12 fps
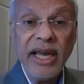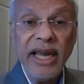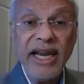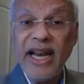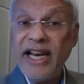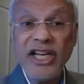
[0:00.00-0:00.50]

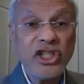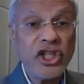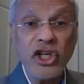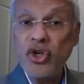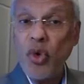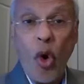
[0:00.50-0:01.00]
in
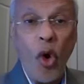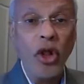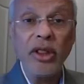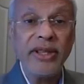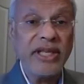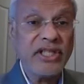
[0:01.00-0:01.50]
addition to
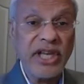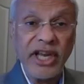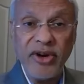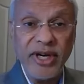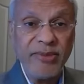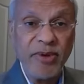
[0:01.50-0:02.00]
all the
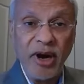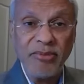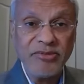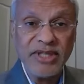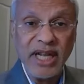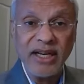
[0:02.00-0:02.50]
security
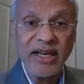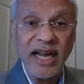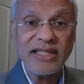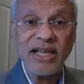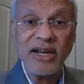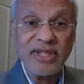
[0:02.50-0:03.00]
problems that it
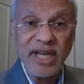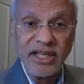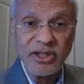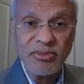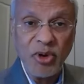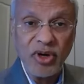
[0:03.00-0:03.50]
has outside
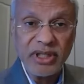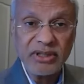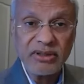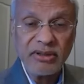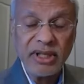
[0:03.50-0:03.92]
its borders.